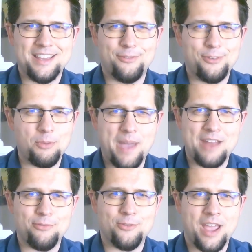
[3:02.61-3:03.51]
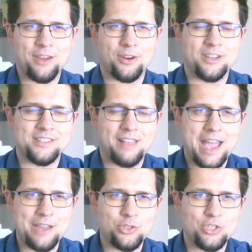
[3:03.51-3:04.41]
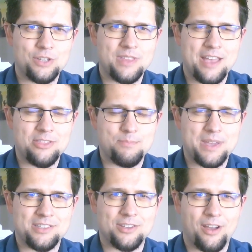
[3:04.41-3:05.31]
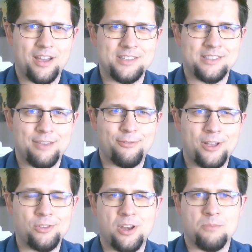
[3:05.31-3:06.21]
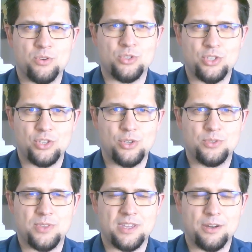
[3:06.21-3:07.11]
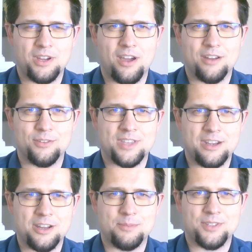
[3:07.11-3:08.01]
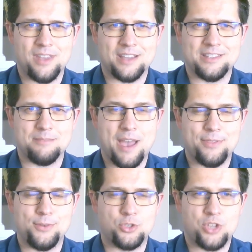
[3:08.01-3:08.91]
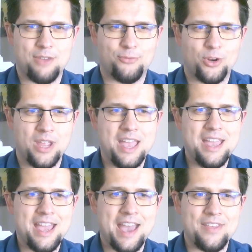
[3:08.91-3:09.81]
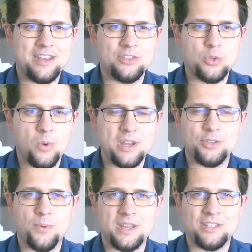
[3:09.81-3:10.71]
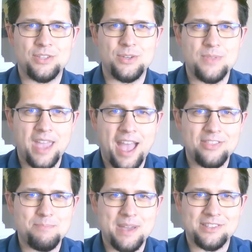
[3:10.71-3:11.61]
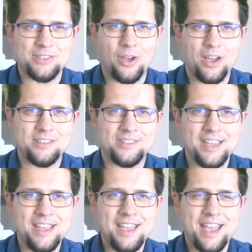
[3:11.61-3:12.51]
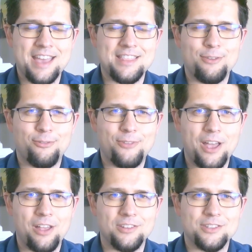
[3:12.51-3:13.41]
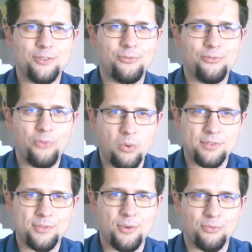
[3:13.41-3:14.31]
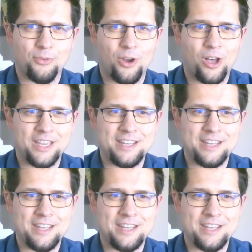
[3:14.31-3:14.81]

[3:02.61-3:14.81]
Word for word: I feel bad for Niagara because last year they had the best odds. They fell to number two, so the Erie Otters ended up selecting Matthew Schaefer. And then in 2022, they had the best odds and they fell to fourth overall.